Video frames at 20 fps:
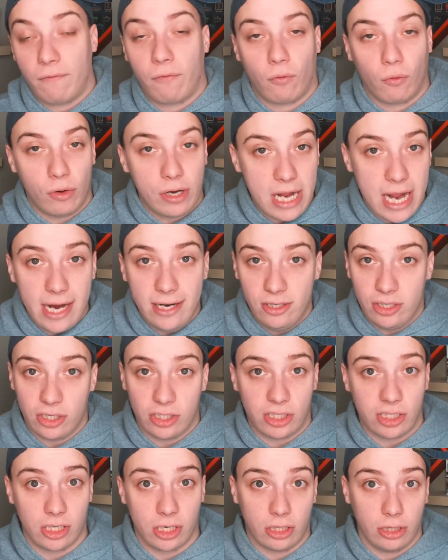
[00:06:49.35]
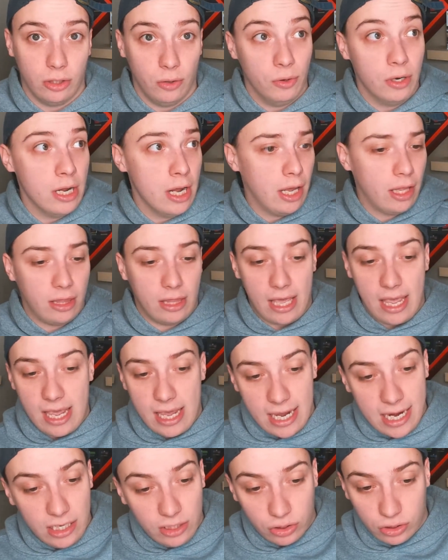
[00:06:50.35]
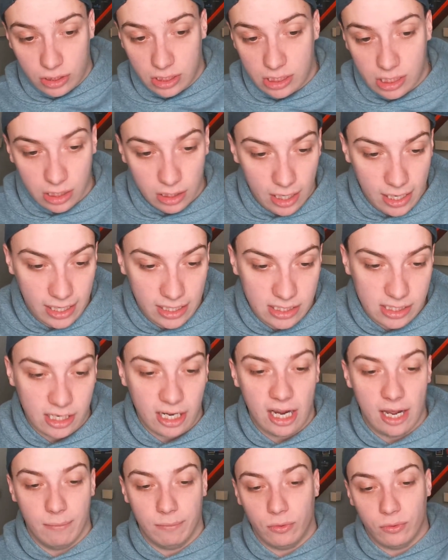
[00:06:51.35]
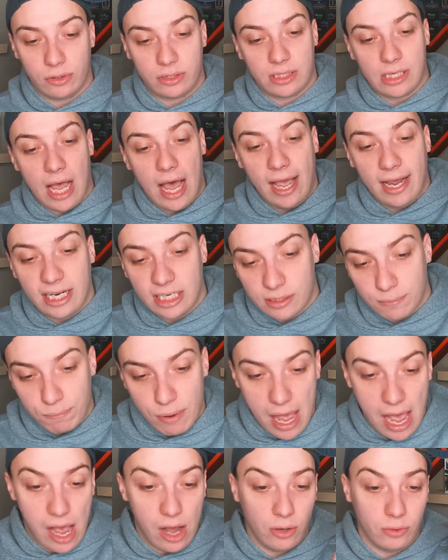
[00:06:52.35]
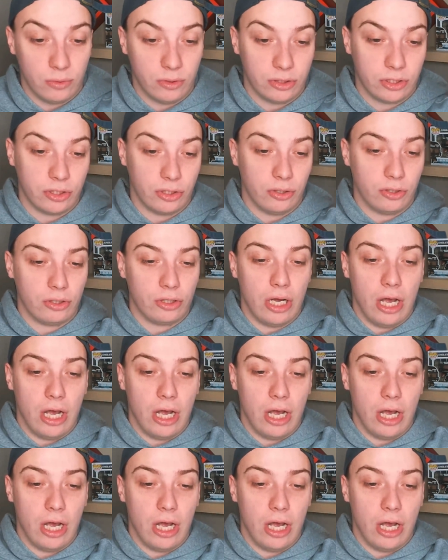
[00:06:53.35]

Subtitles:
Free agents include the ageless Calais Campbell, Tyus Bowser,